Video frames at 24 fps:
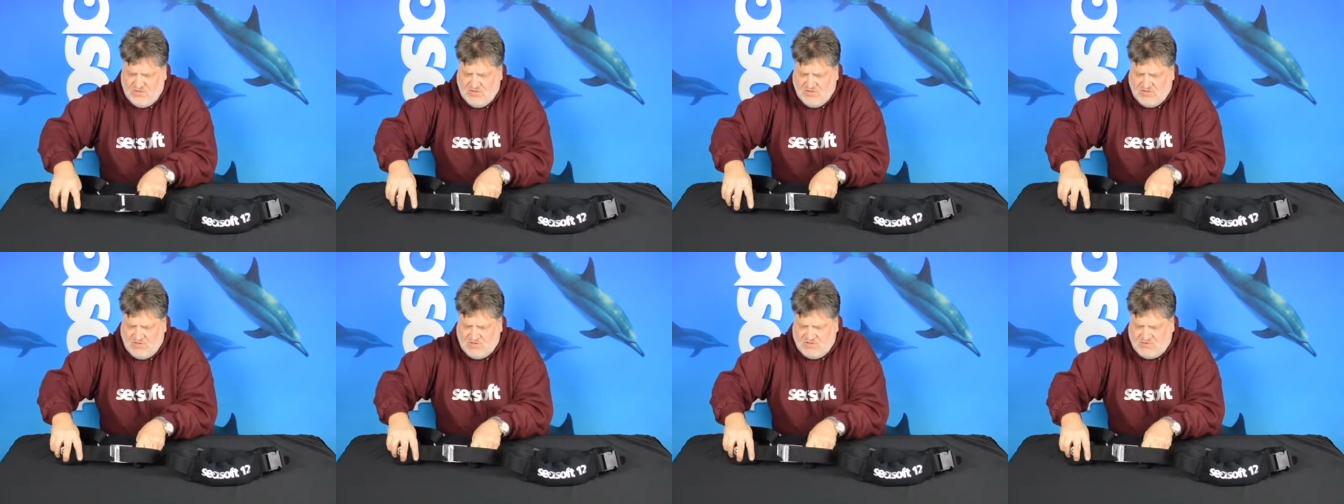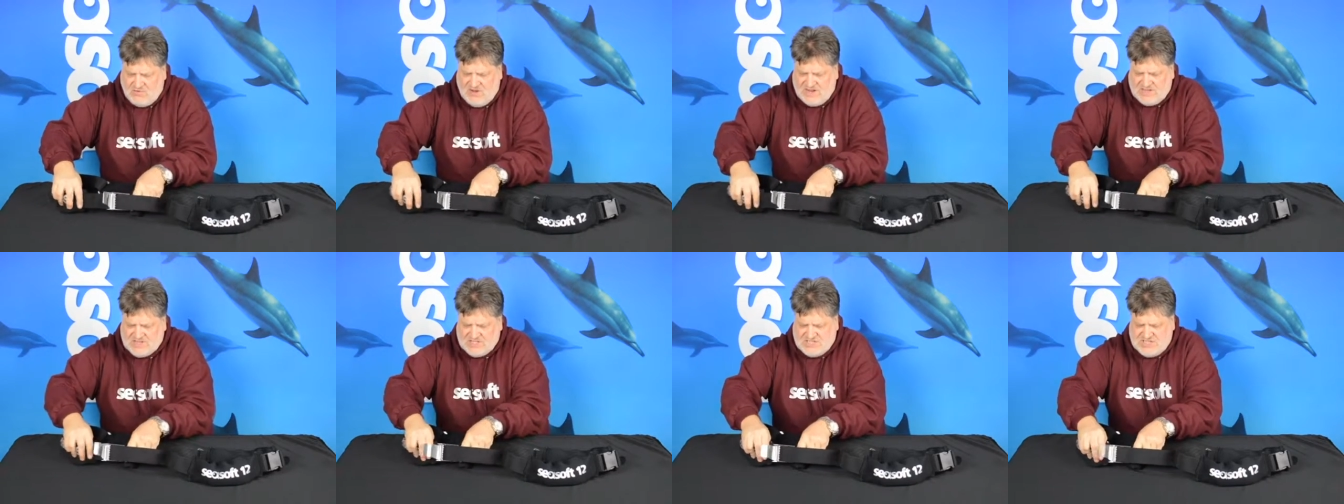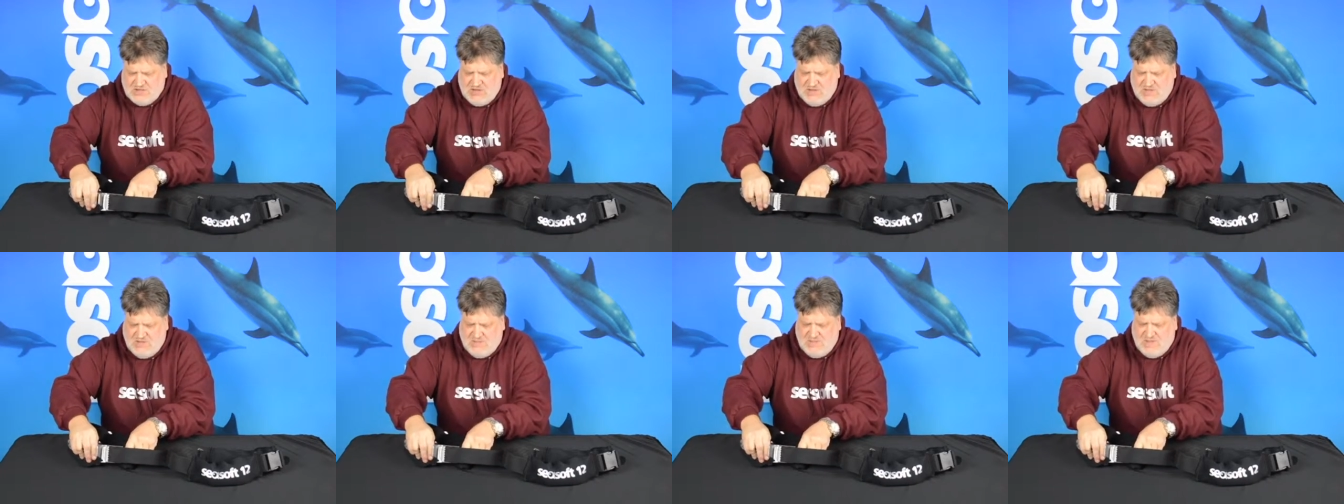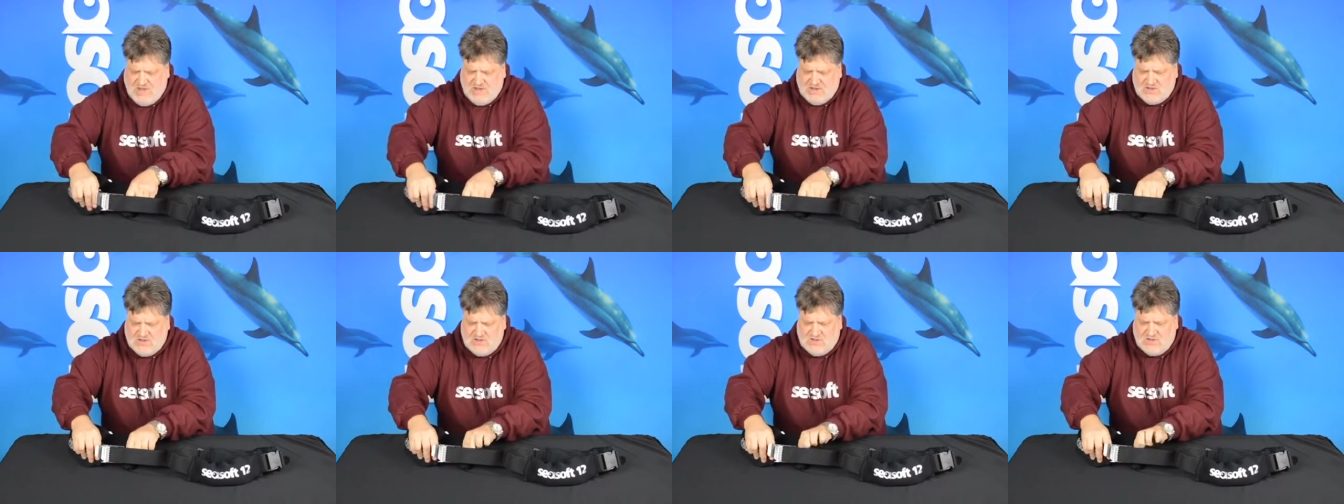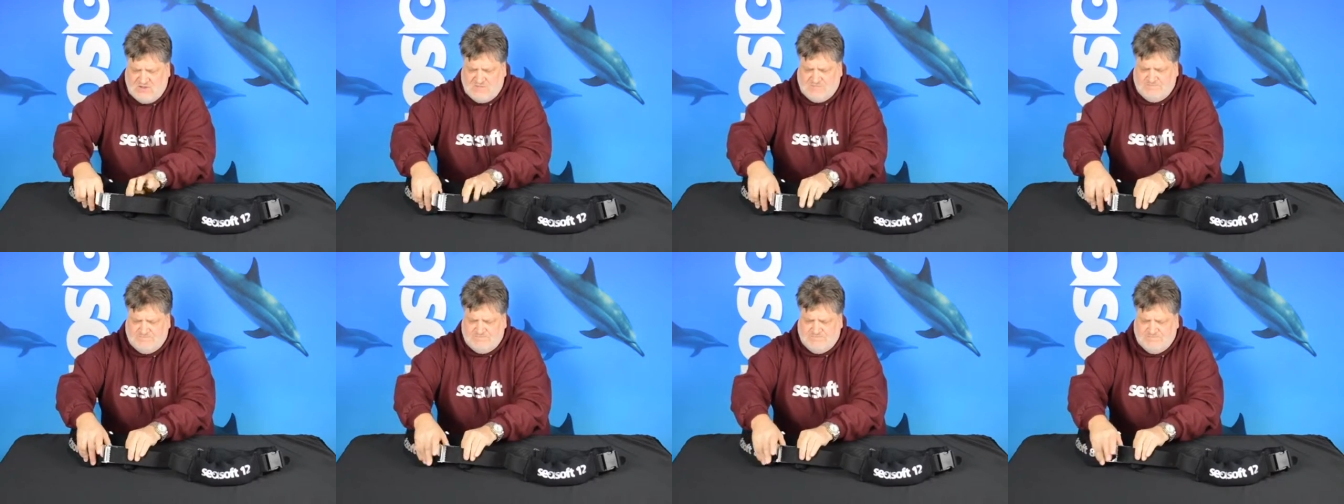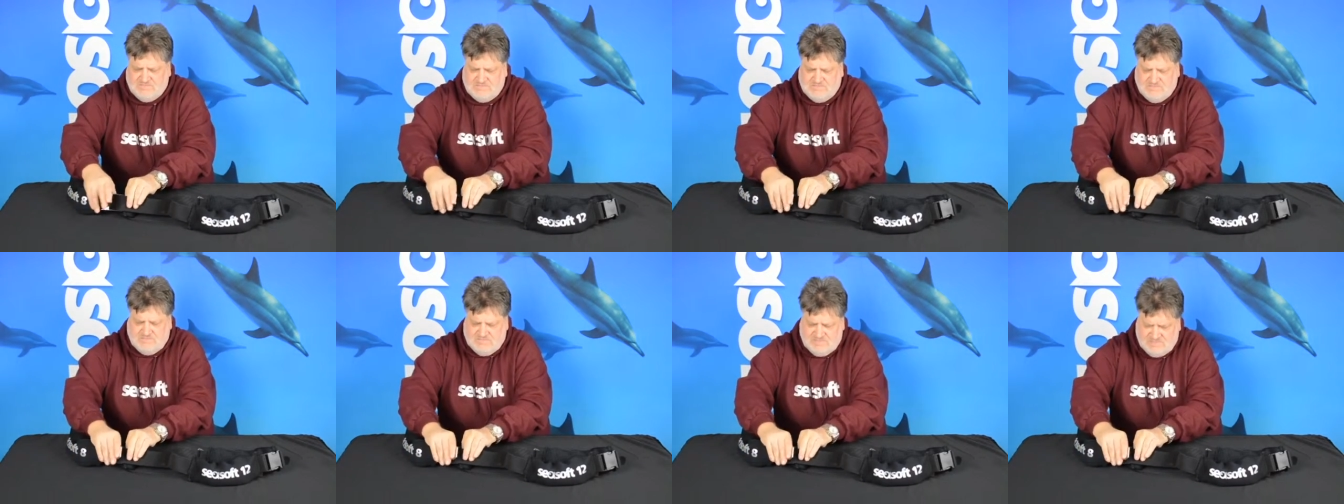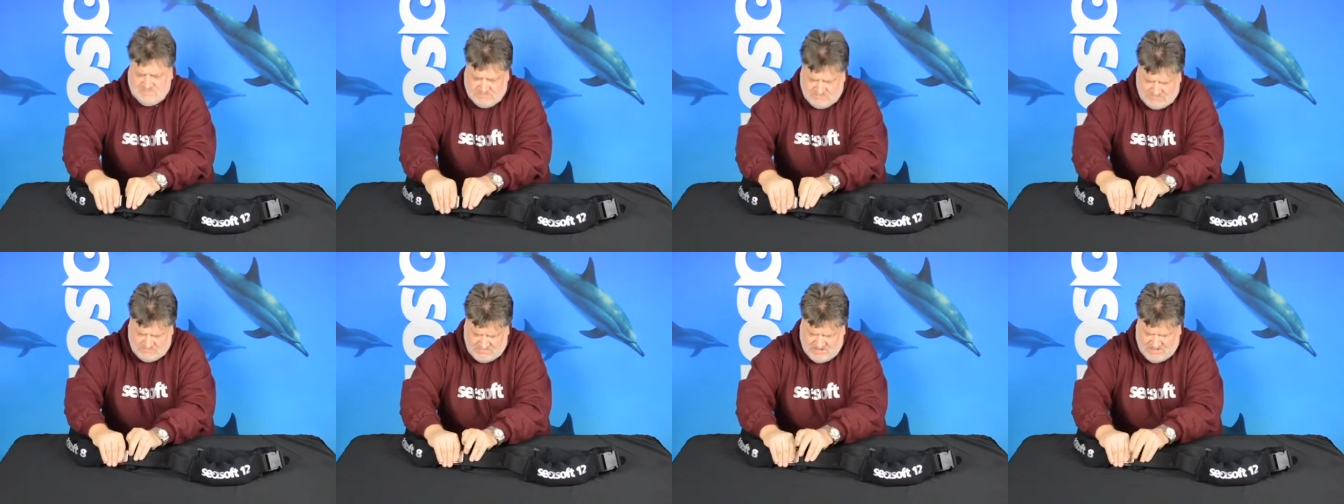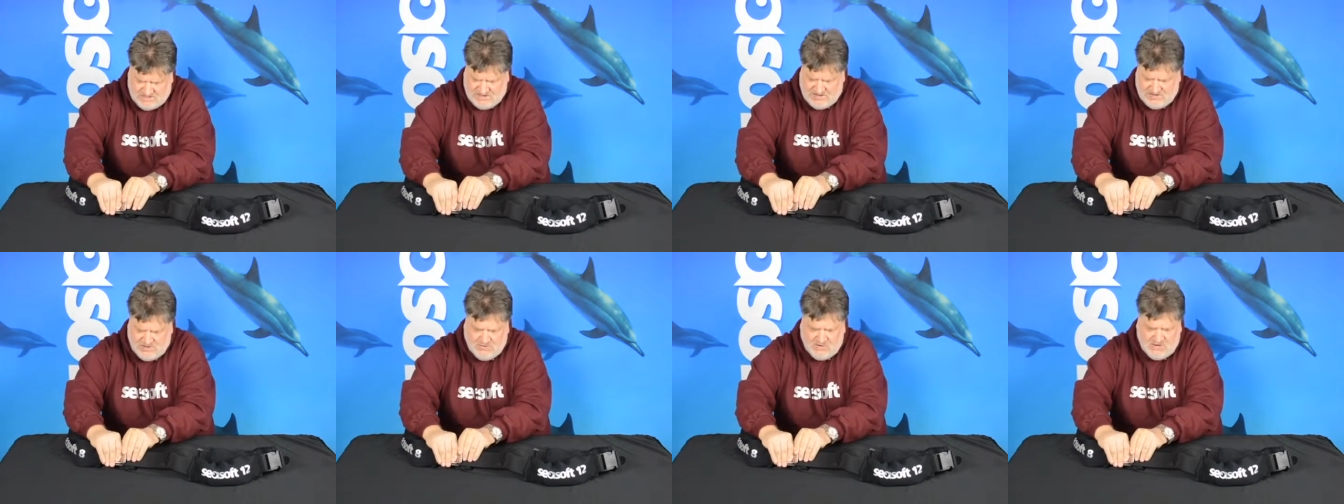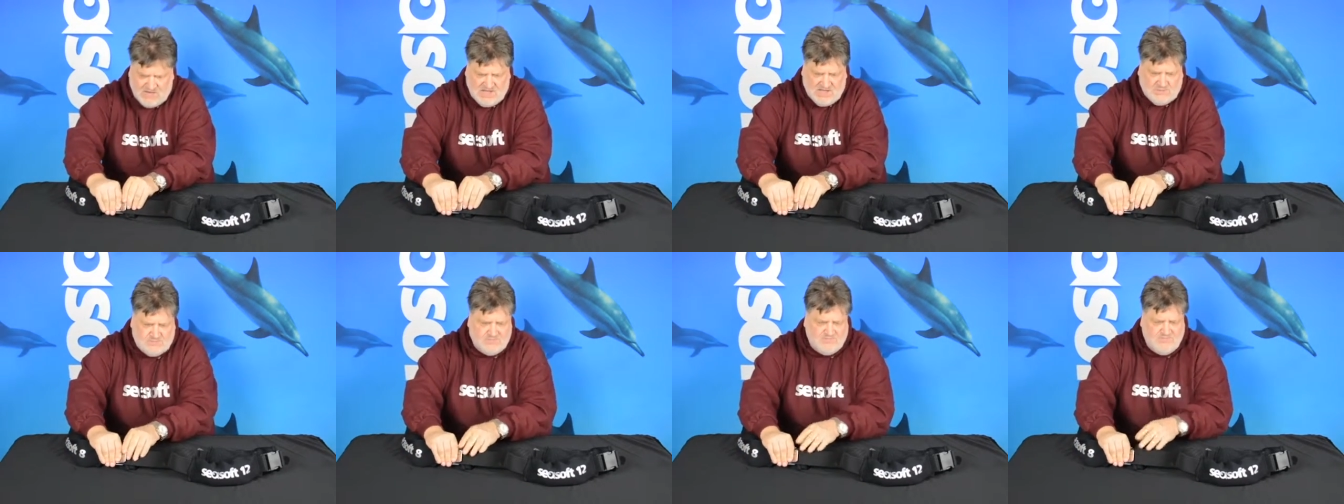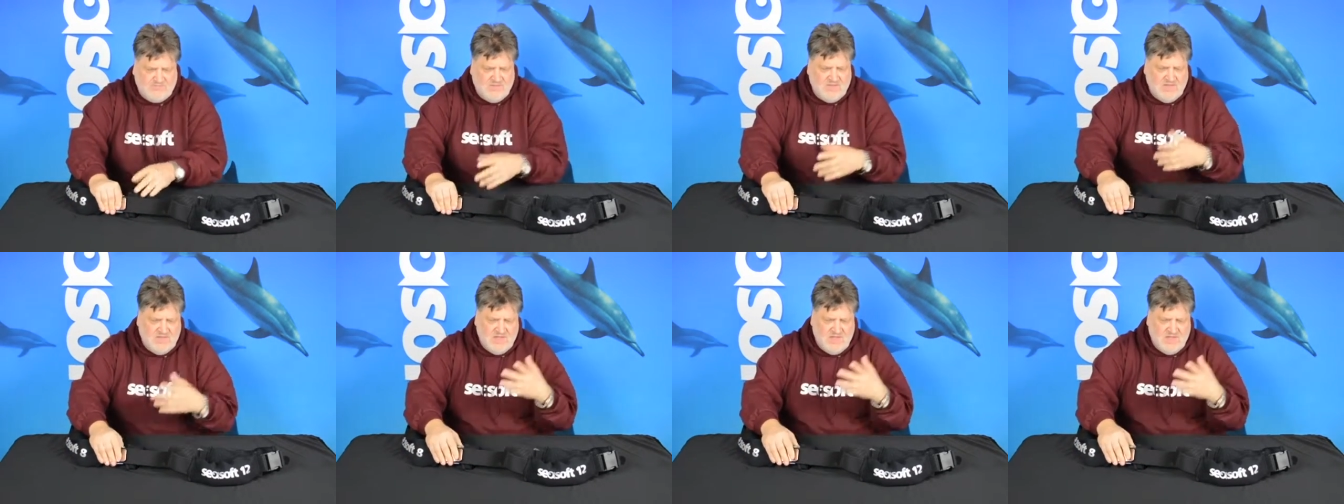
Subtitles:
stretch the whole buckle, and do it up.